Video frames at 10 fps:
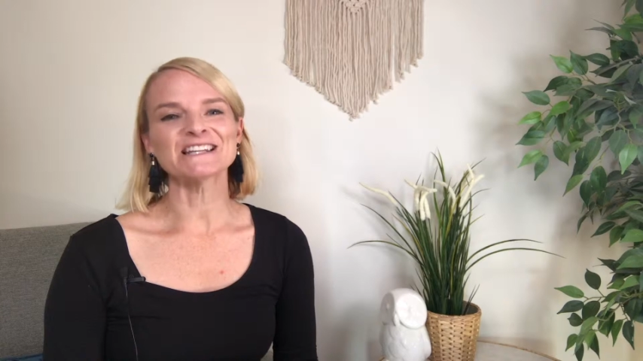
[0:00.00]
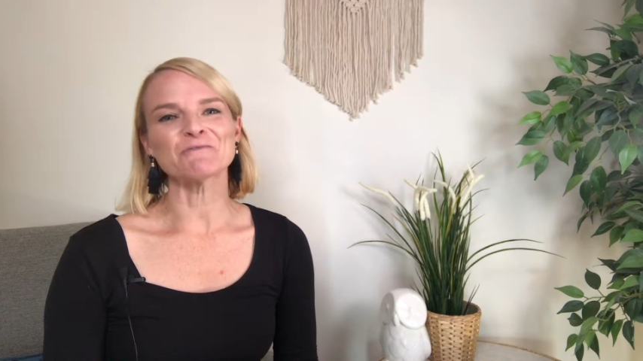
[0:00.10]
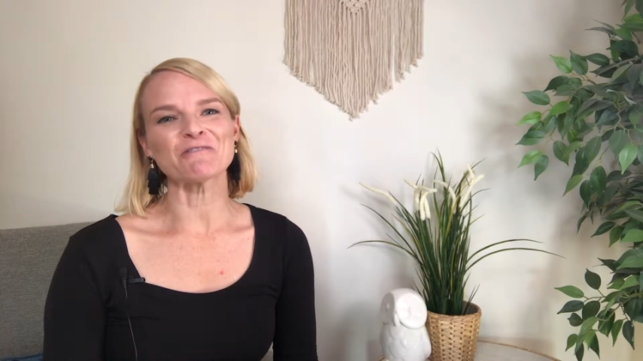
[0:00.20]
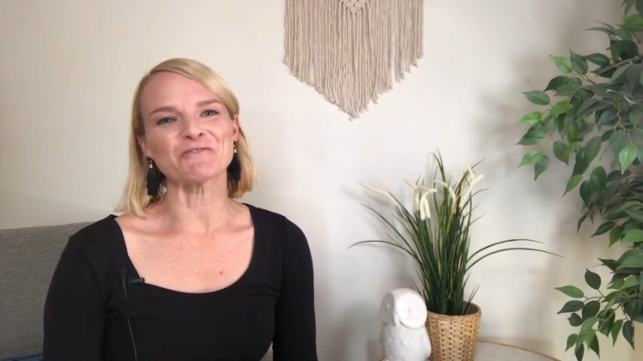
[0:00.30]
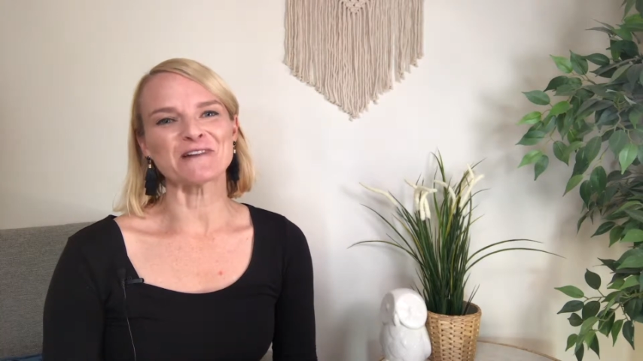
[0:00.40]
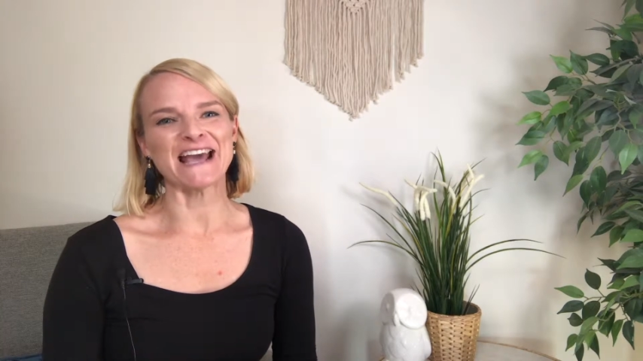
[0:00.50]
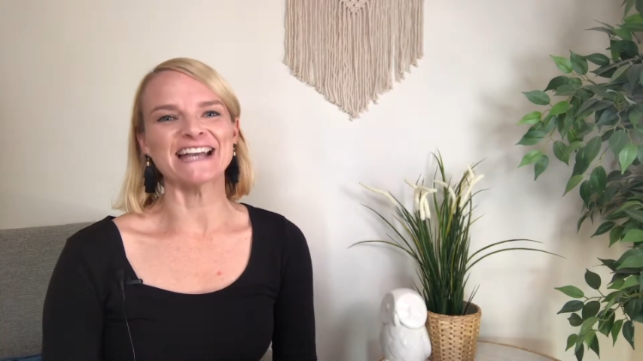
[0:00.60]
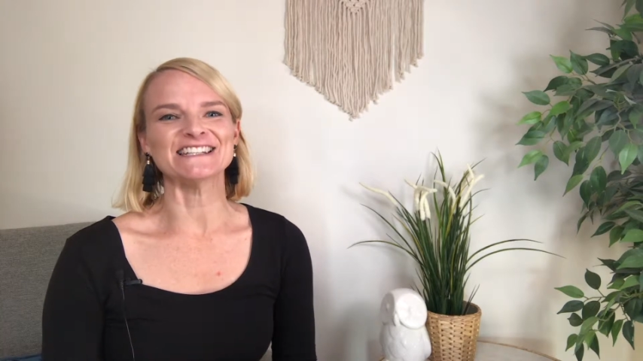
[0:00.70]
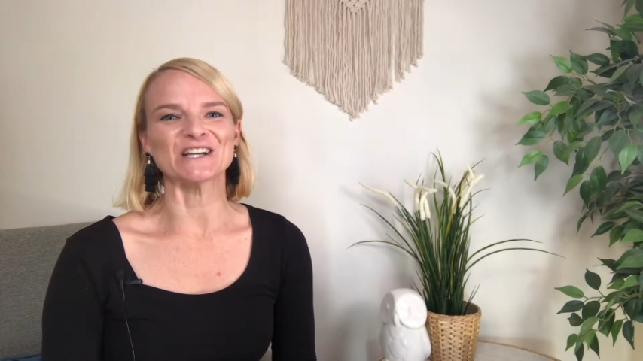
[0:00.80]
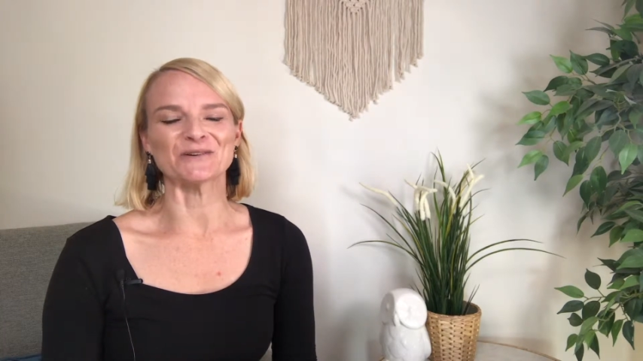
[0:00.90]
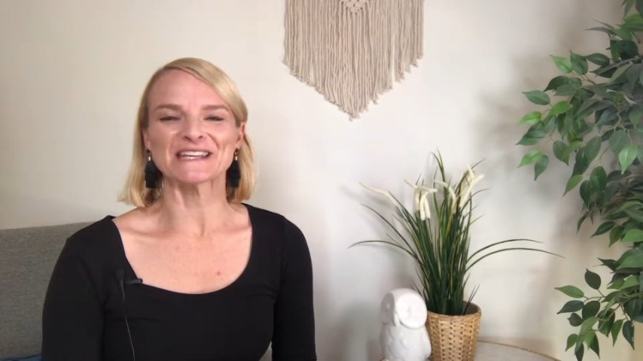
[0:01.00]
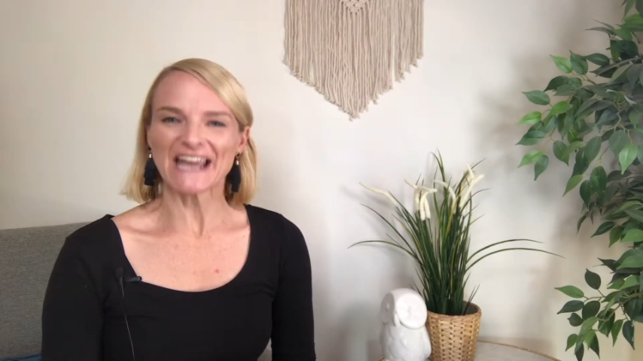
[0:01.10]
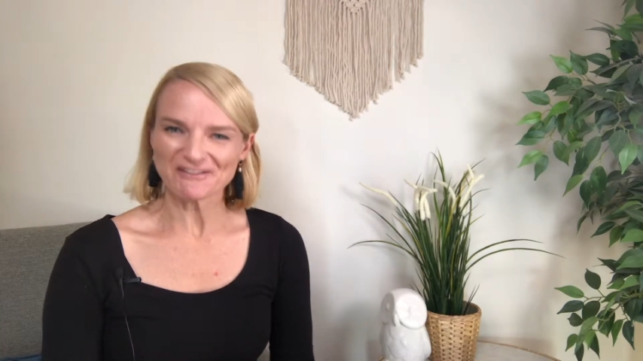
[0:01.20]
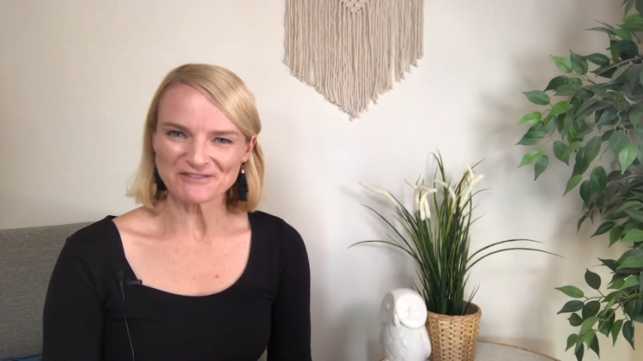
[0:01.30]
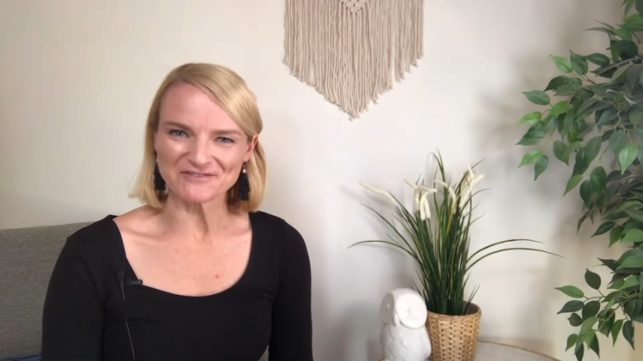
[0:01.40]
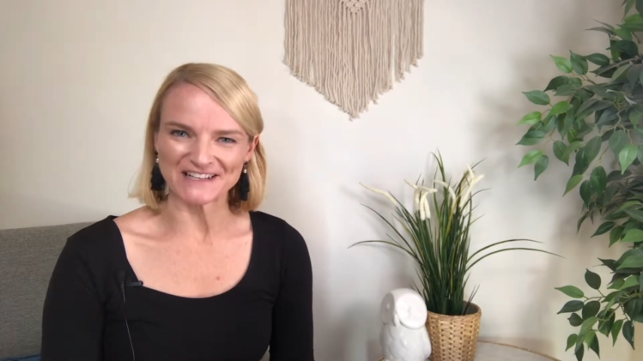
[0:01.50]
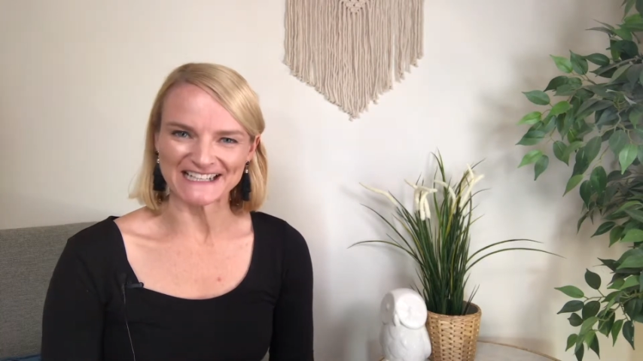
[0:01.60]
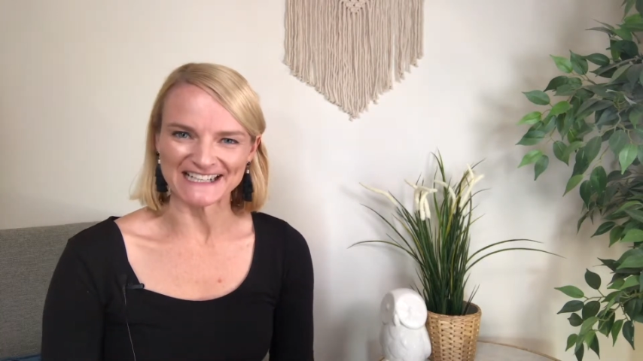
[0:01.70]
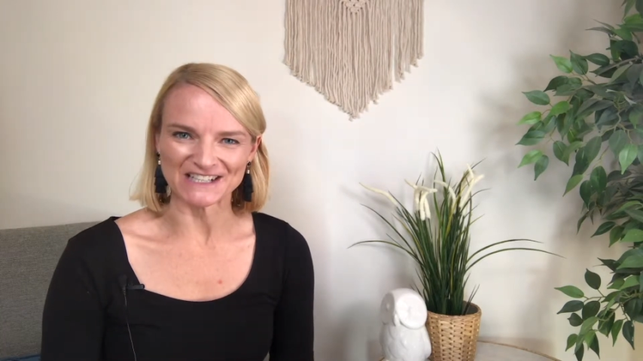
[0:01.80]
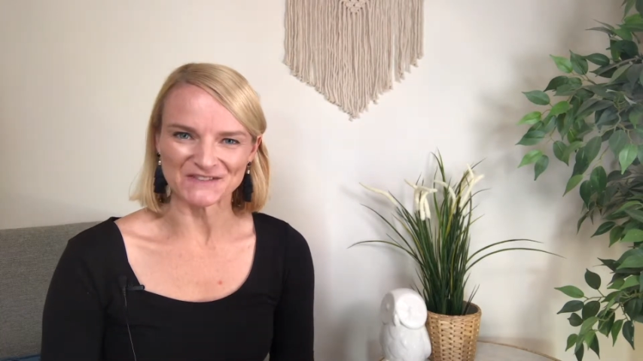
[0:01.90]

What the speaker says: everyone, how are you going? Karen Finnan here,